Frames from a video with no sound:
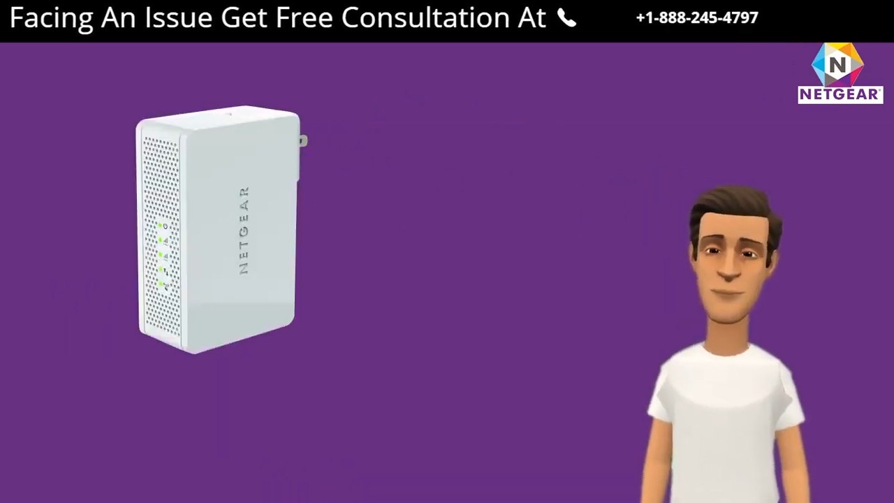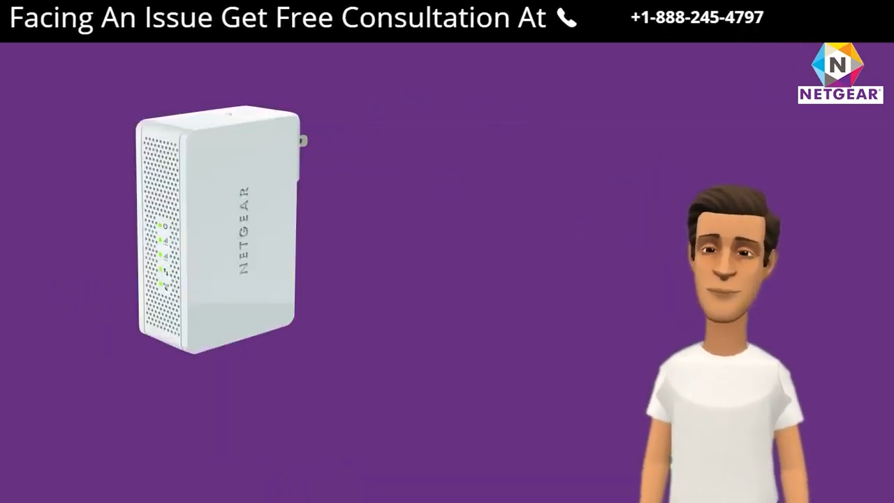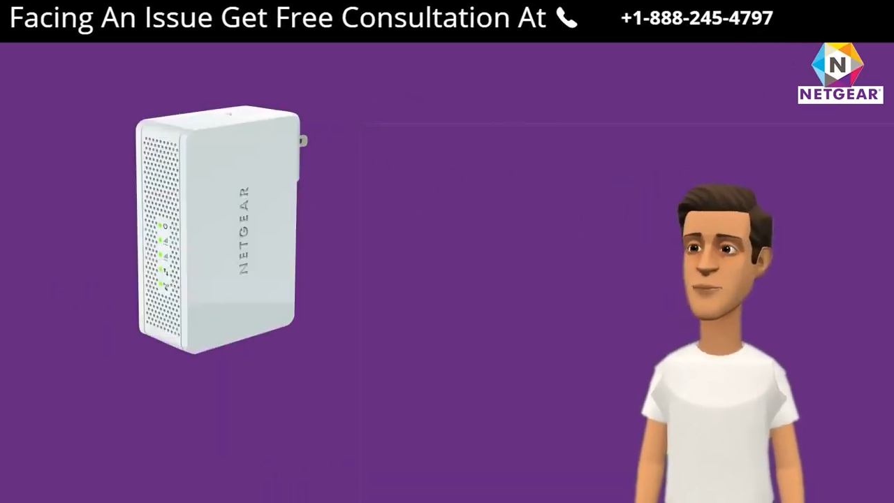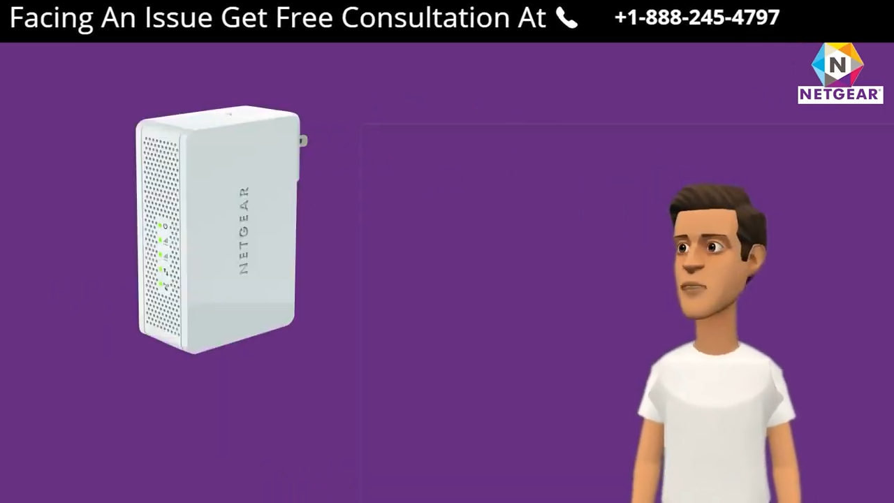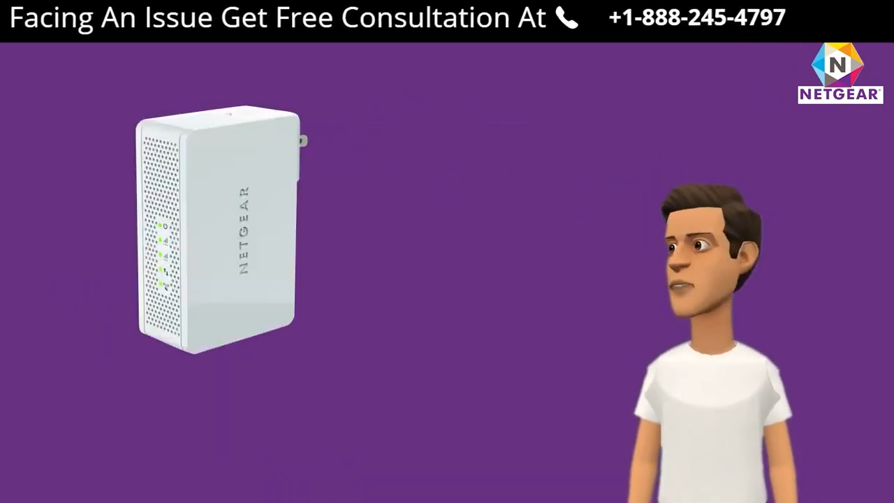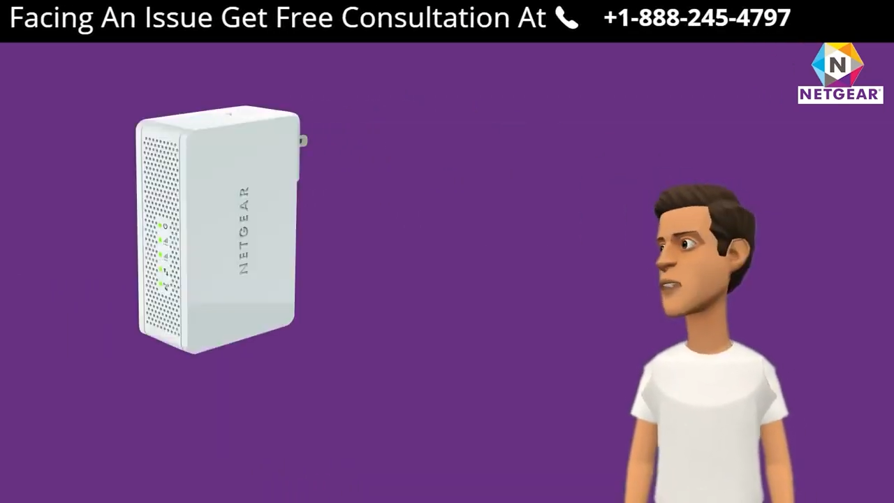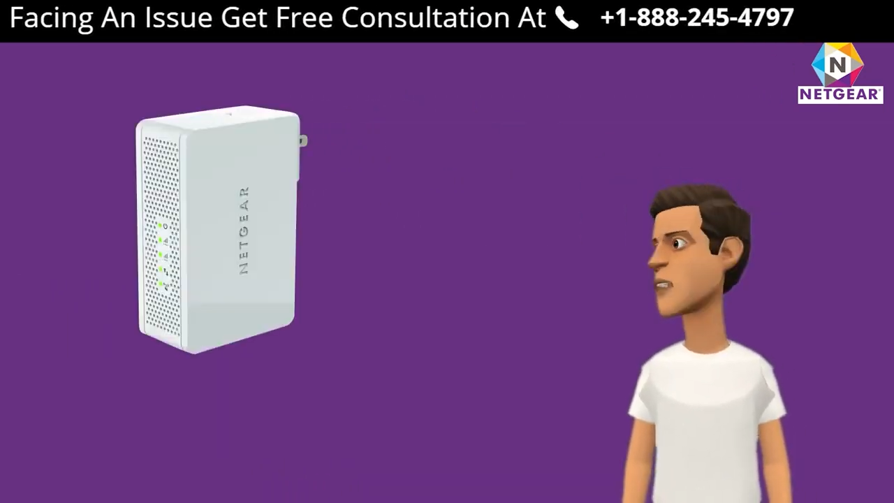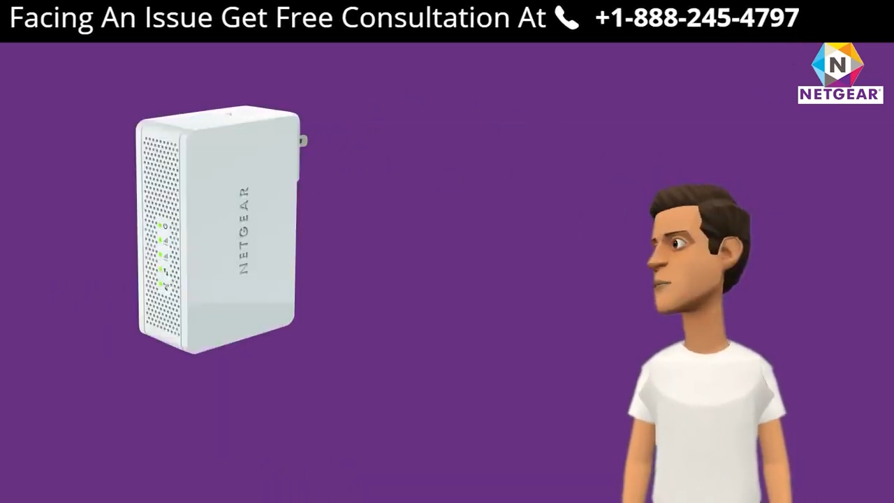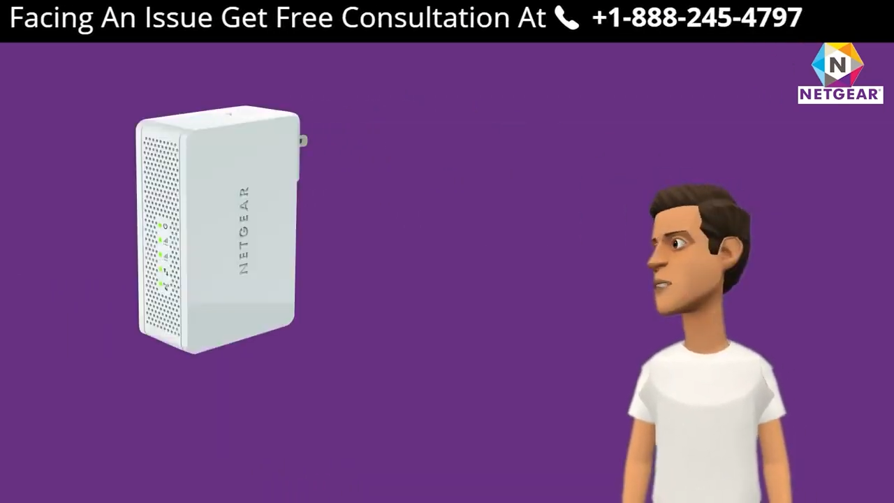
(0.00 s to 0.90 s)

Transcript: our Netgear